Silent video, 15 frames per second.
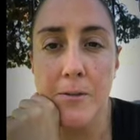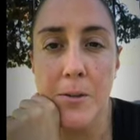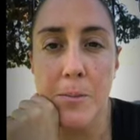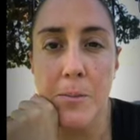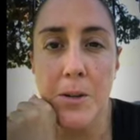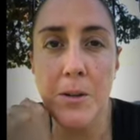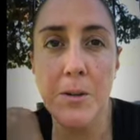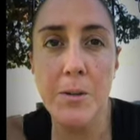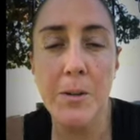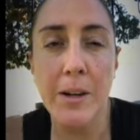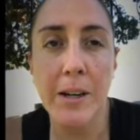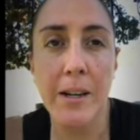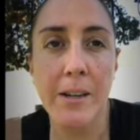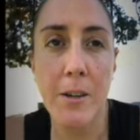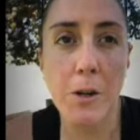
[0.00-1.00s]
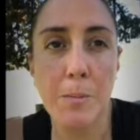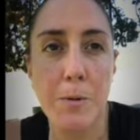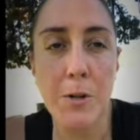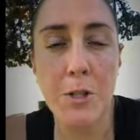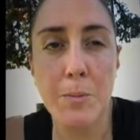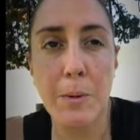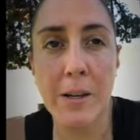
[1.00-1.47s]
from you and your
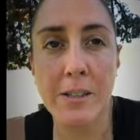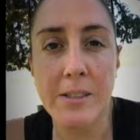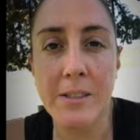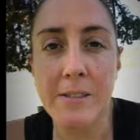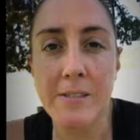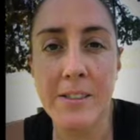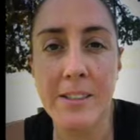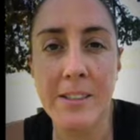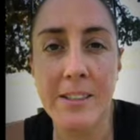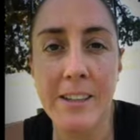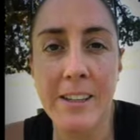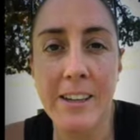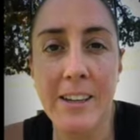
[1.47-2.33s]
perspective and